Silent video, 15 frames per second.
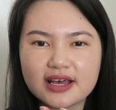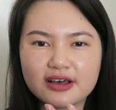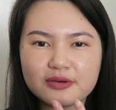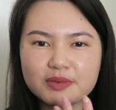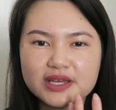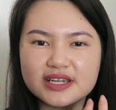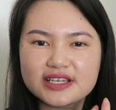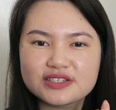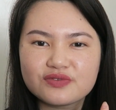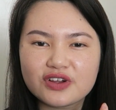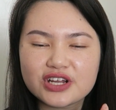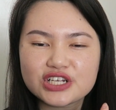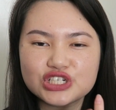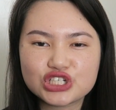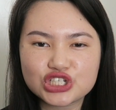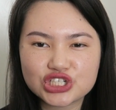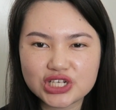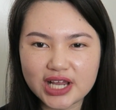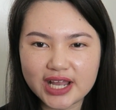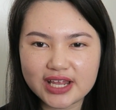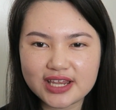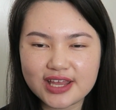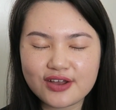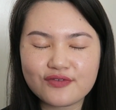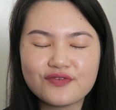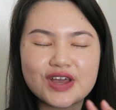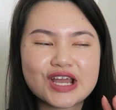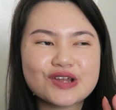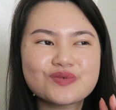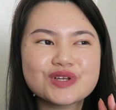It is very shiny,
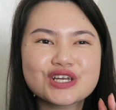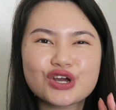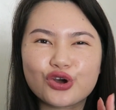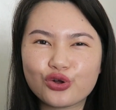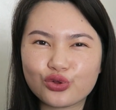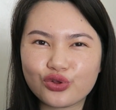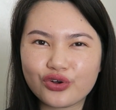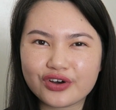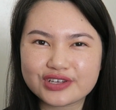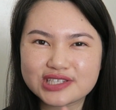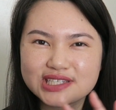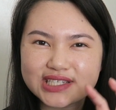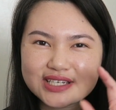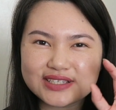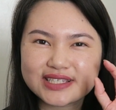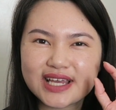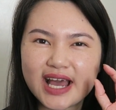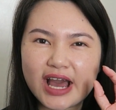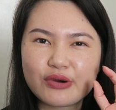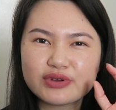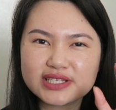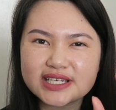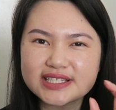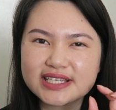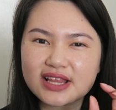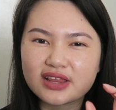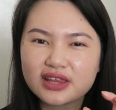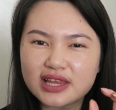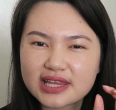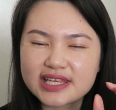very glossy. I would say it's
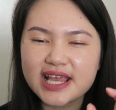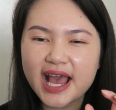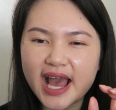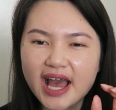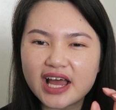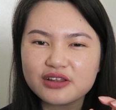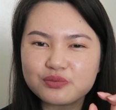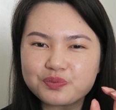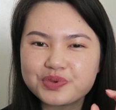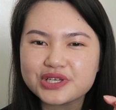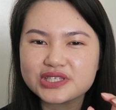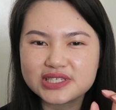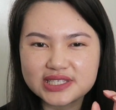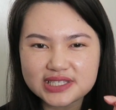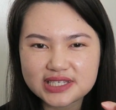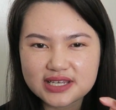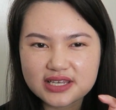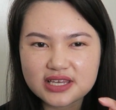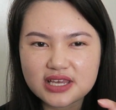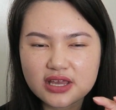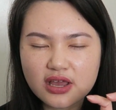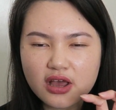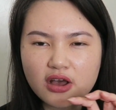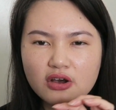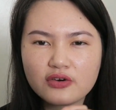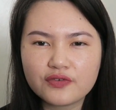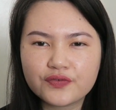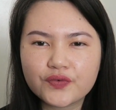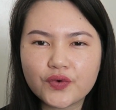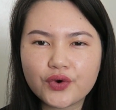a tad bit sticky
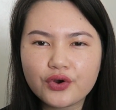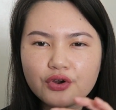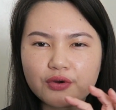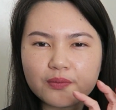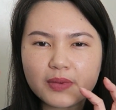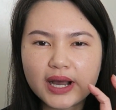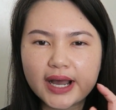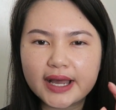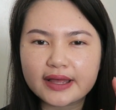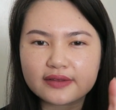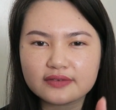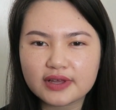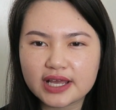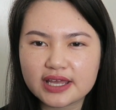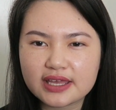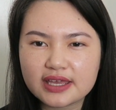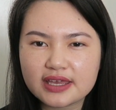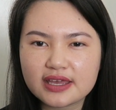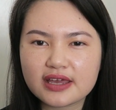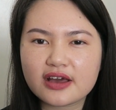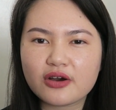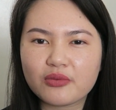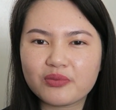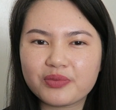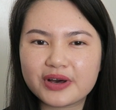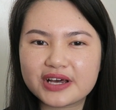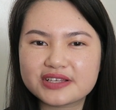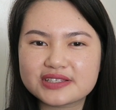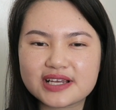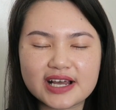for my liking,
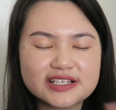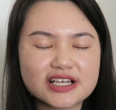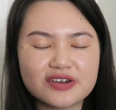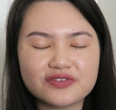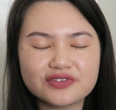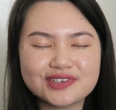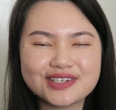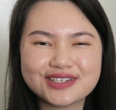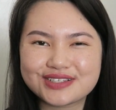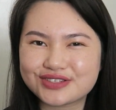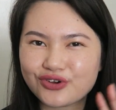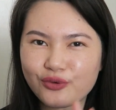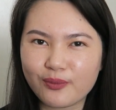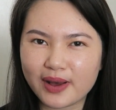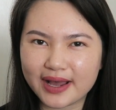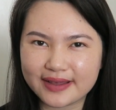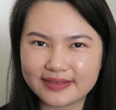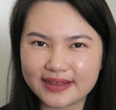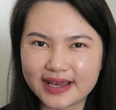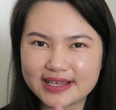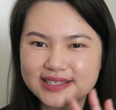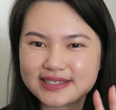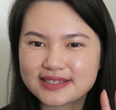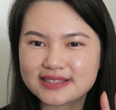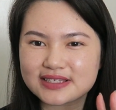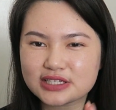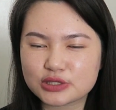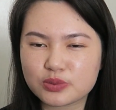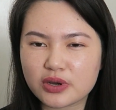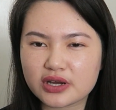but I definitely don't mind that,
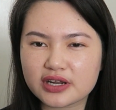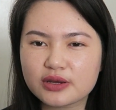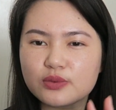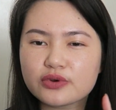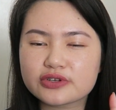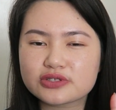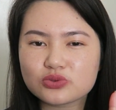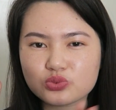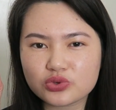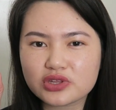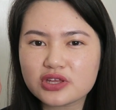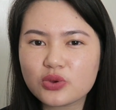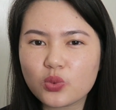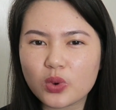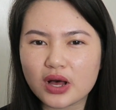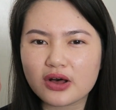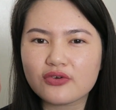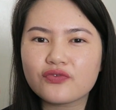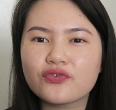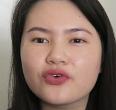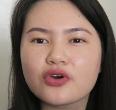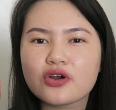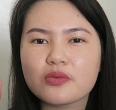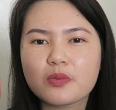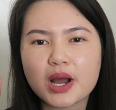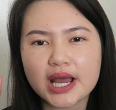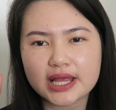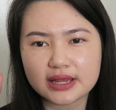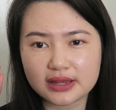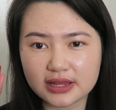since this product works really well for
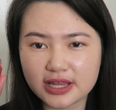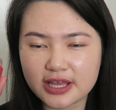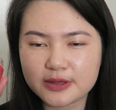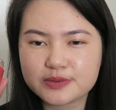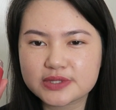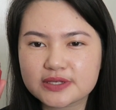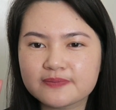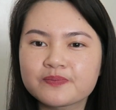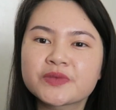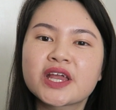my lips.